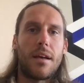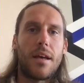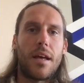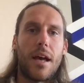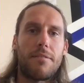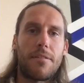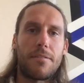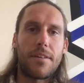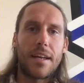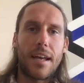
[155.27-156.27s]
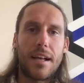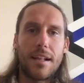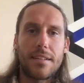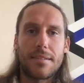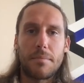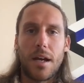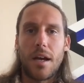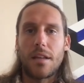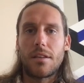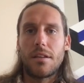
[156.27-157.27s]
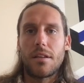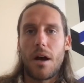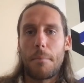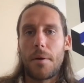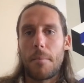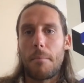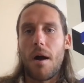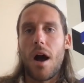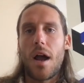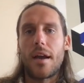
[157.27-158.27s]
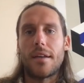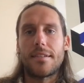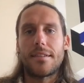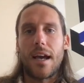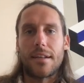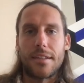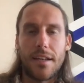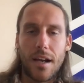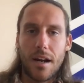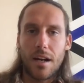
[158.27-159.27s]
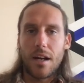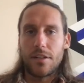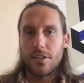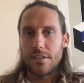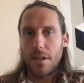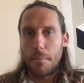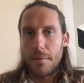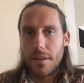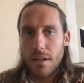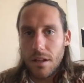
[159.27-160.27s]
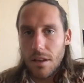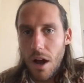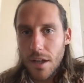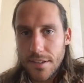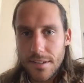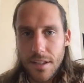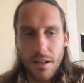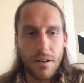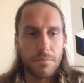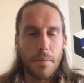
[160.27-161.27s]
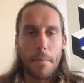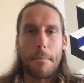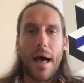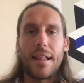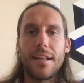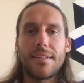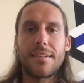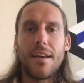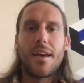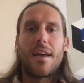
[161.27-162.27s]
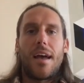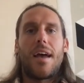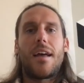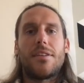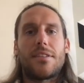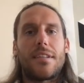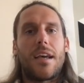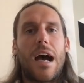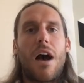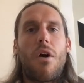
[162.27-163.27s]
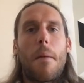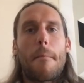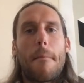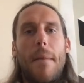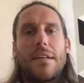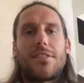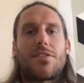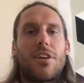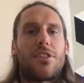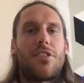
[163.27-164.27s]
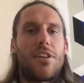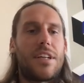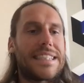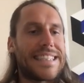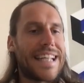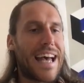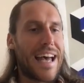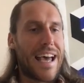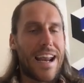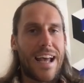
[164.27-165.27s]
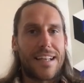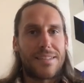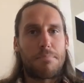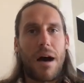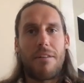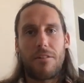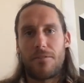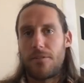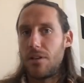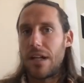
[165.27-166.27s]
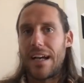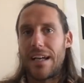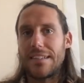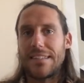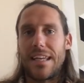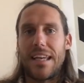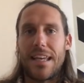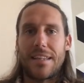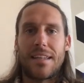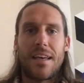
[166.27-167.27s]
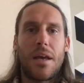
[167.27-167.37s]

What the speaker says: Everything else, my upper body is stacked here. I just a bit lost of my balance. And you see how my structure is not as powerful as it